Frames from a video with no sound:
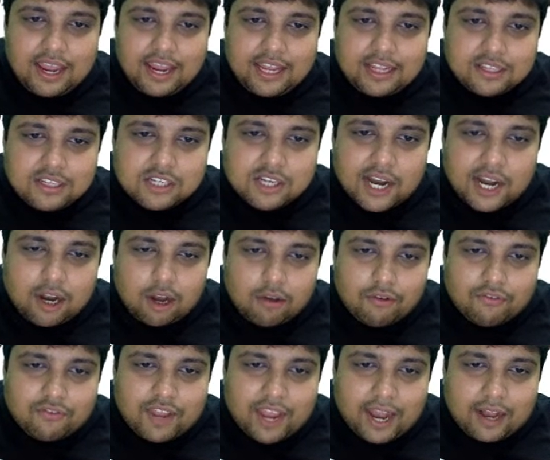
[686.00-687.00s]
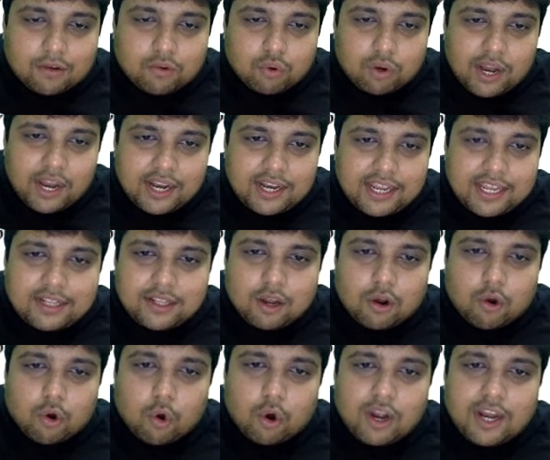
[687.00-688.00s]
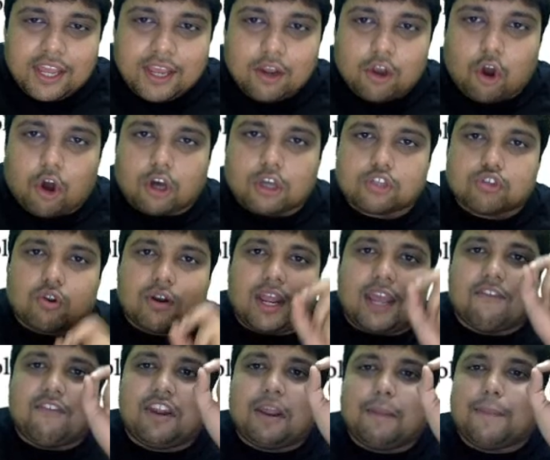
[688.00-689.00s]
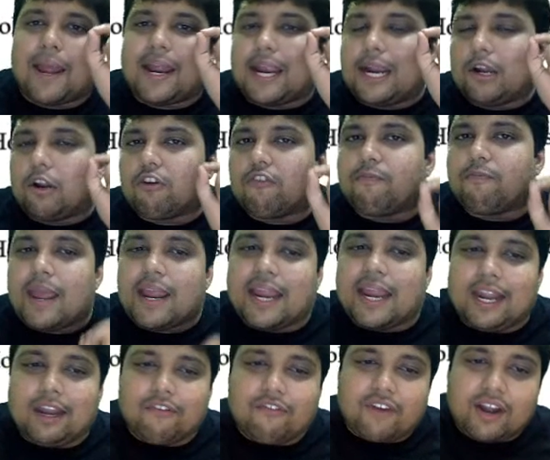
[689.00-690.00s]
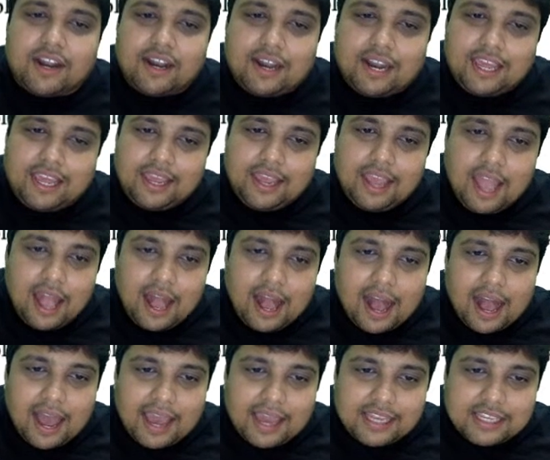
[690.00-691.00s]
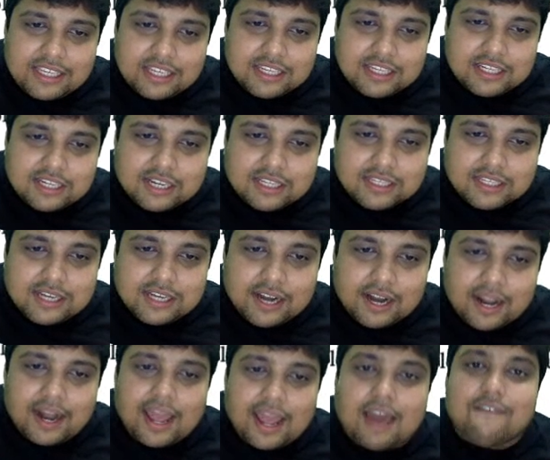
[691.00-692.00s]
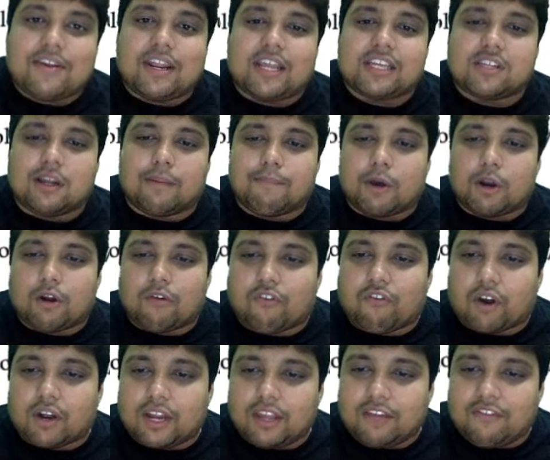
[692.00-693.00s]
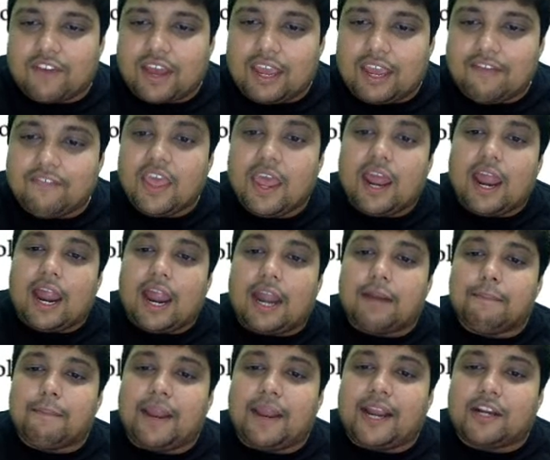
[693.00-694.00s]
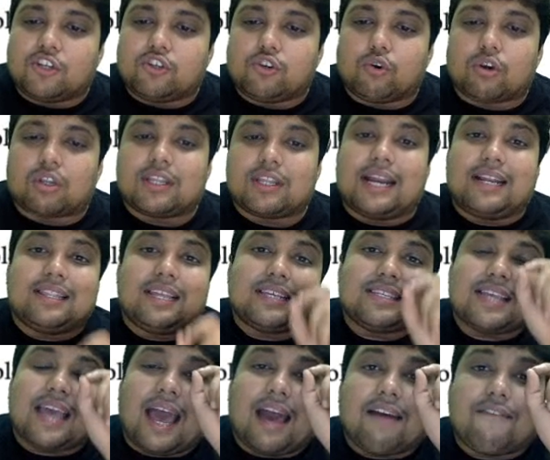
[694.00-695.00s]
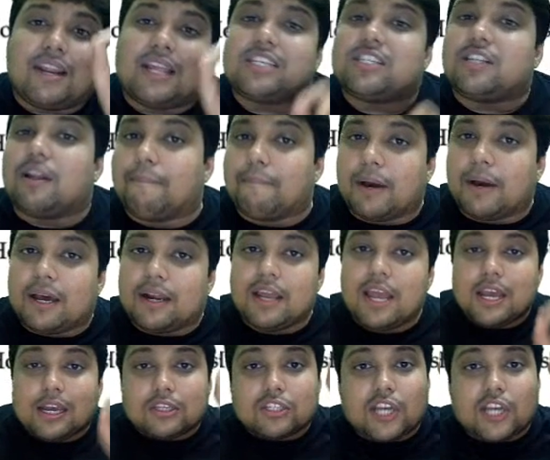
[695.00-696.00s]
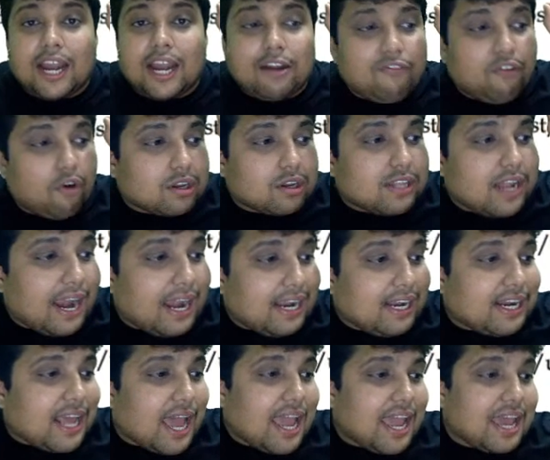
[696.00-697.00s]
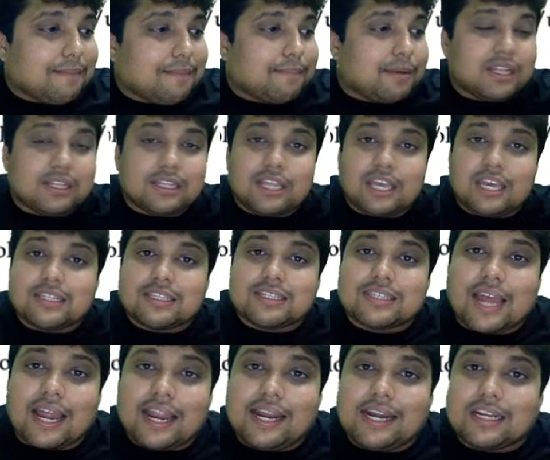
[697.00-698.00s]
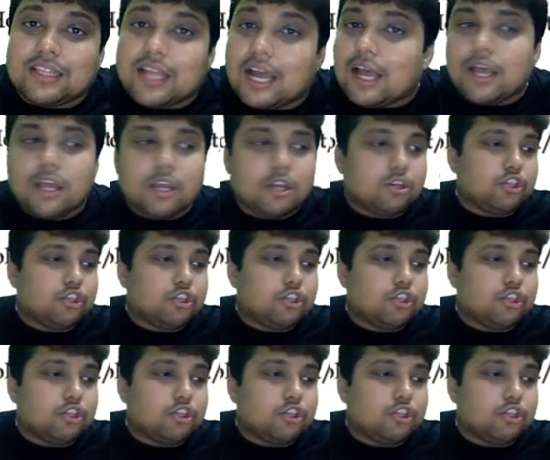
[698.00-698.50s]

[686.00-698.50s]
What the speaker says: instead of calculating the holding cost on every packet of Maggi differently, I just considered an average number of 45 and made sure that this average number stayed for the entire month inside the